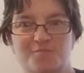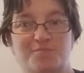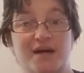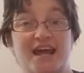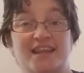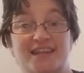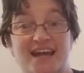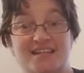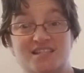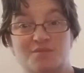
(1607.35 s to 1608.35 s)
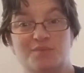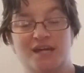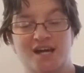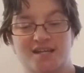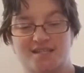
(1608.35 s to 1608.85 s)
but I liked it
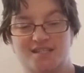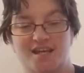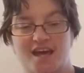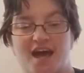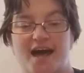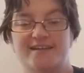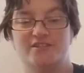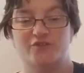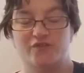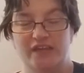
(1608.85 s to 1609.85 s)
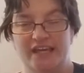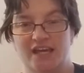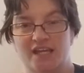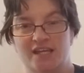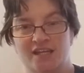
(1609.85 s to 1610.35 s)
because as a
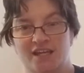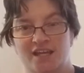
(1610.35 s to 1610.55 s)
vegan,